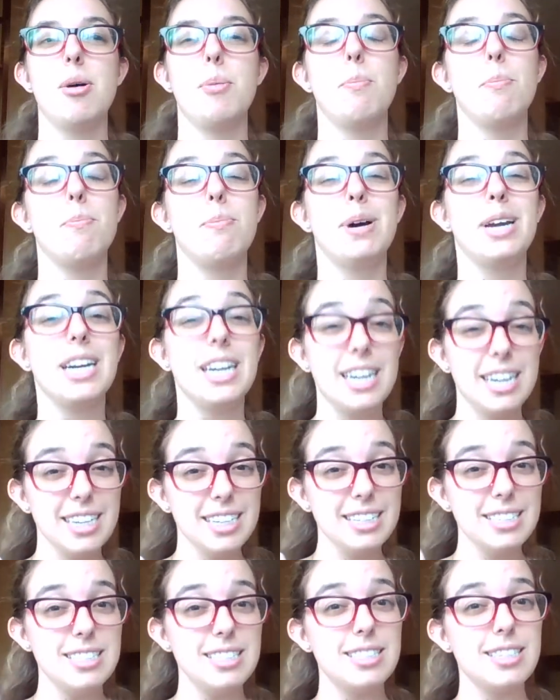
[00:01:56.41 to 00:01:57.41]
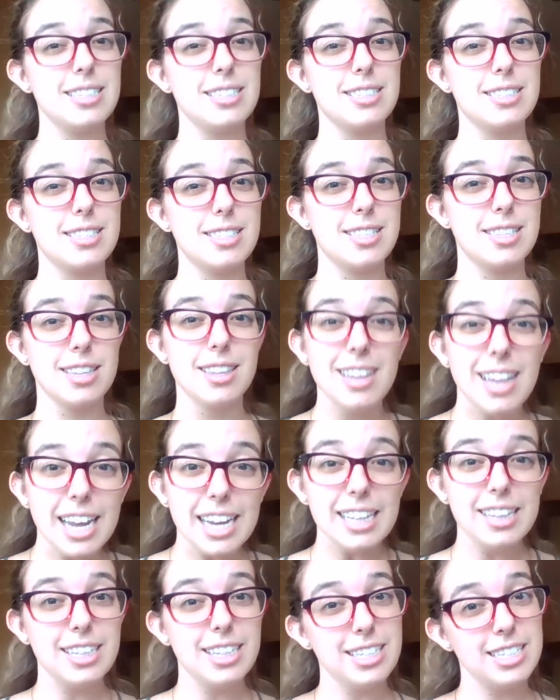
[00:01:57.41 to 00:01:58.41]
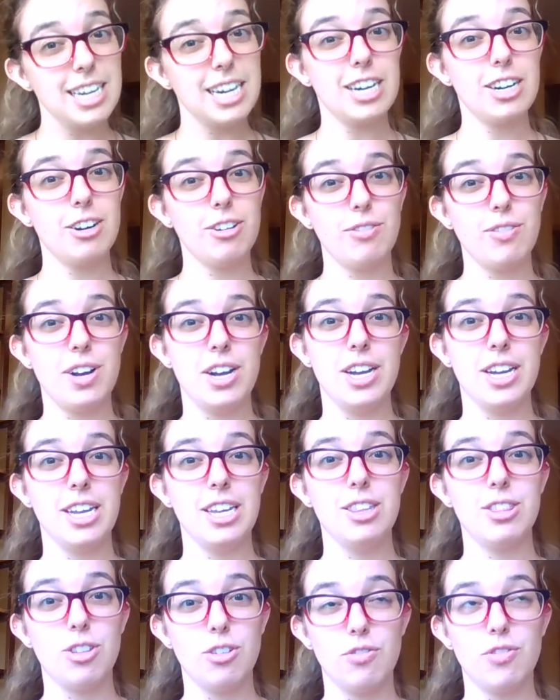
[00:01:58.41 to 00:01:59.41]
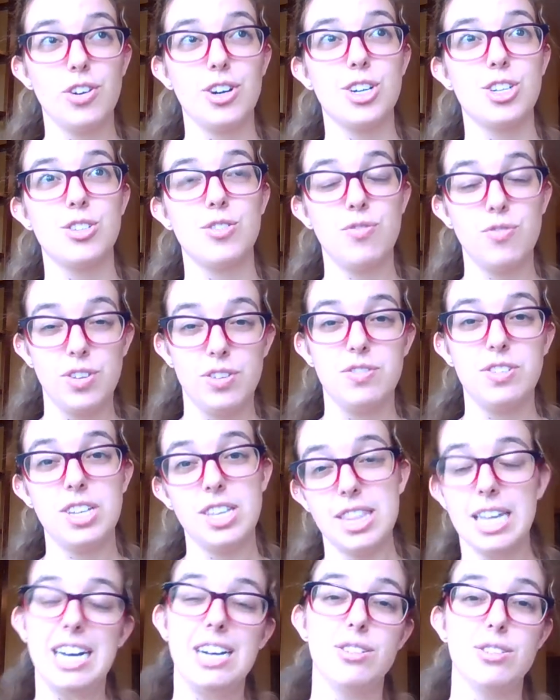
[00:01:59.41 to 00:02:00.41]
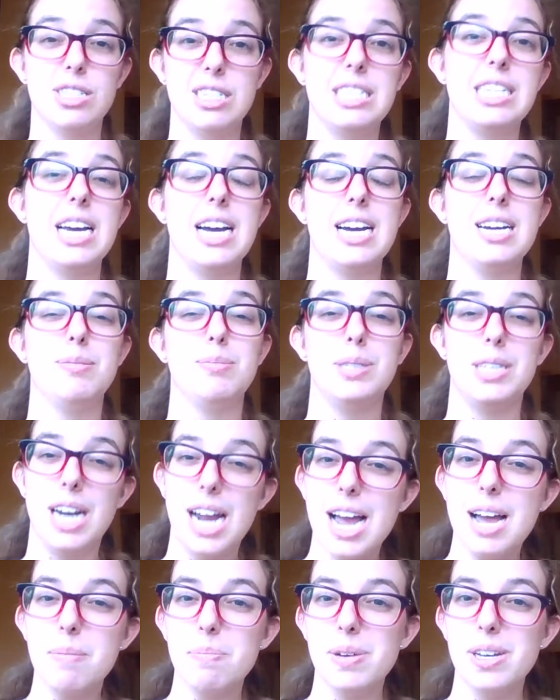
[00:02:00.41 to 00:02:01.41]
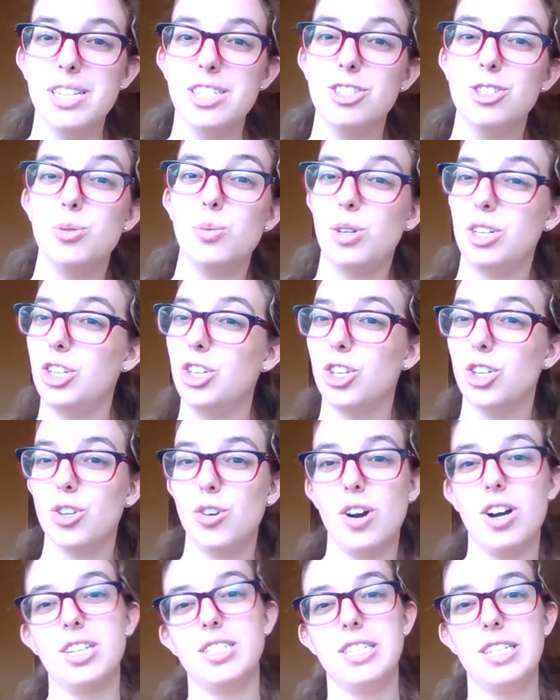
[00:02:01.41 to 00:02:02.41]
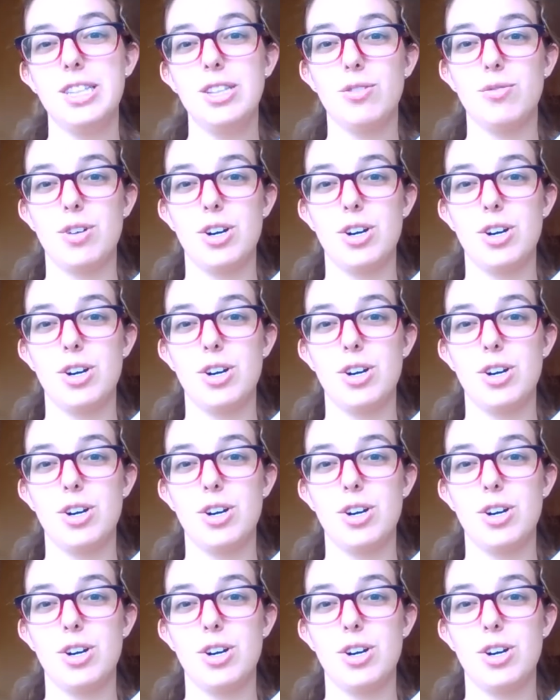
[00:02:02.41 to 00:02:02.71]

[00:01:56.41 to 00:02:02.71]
But it is slightly terrifying the first 50,000 times it happens when you're crossing the